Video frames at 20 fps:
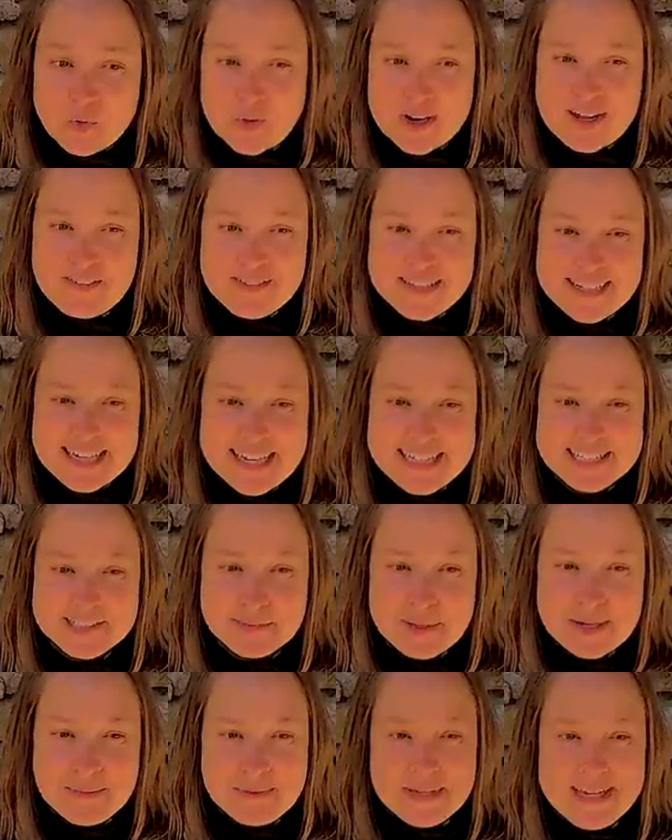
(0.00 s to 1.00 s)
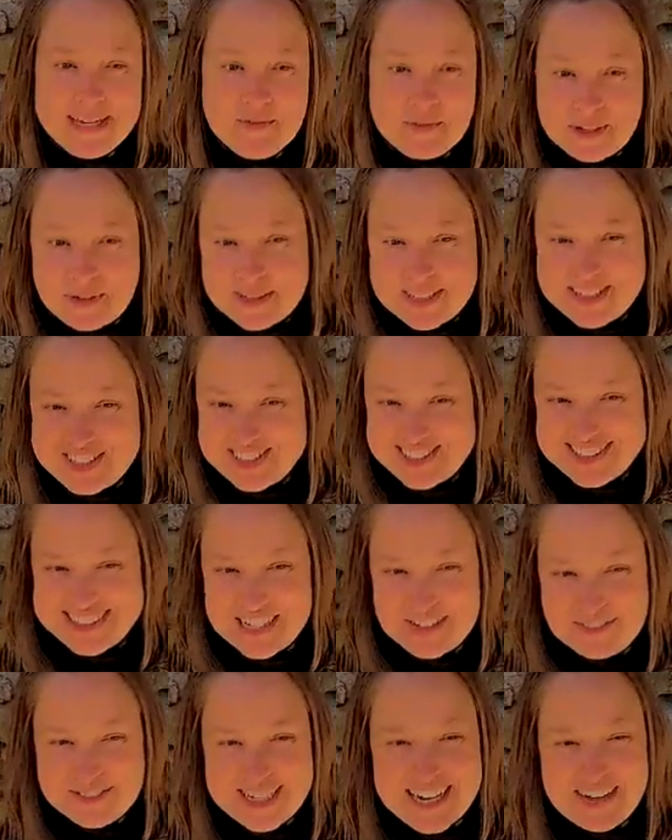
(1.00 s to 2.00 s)
Whatever the case may be, we wish you
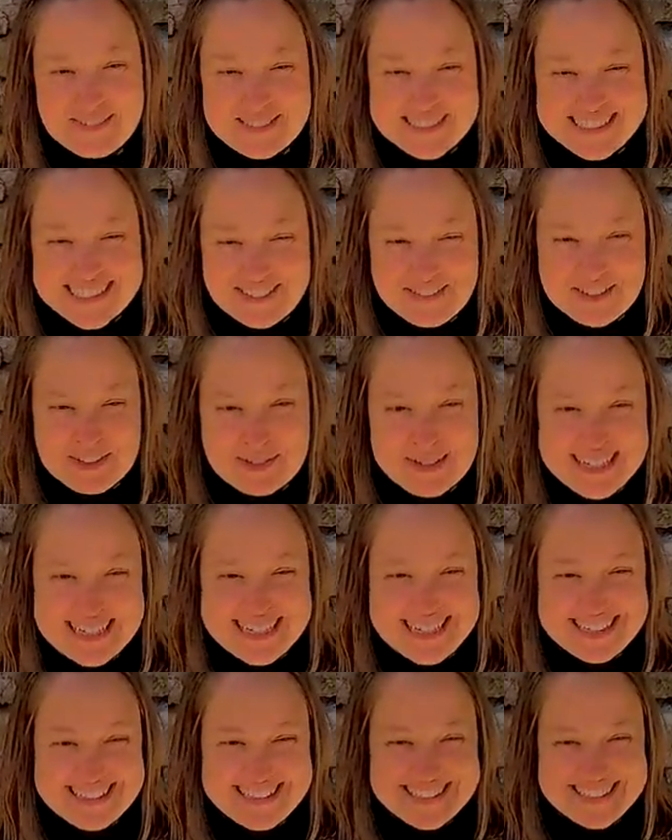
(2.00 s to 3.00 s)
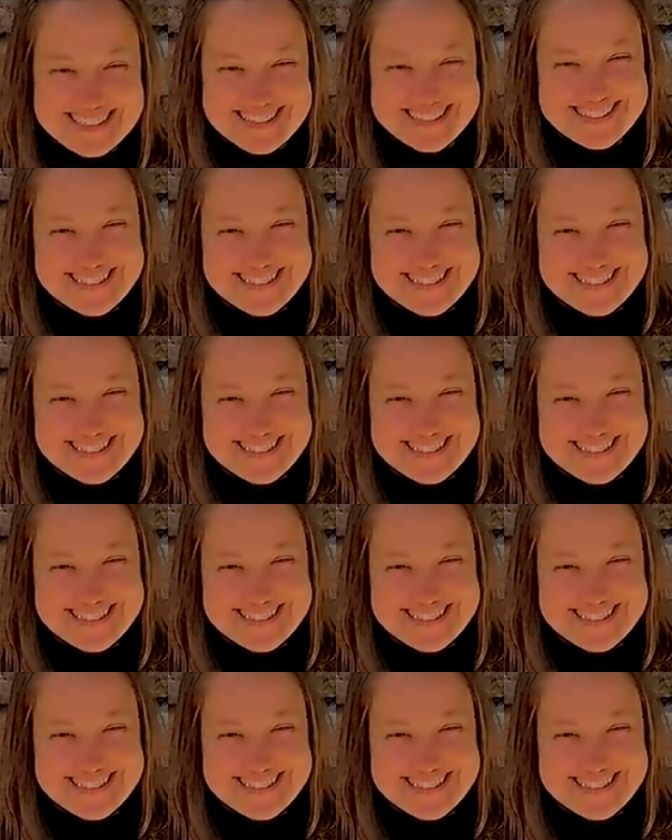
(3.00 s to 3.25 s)
safe travels, everyone.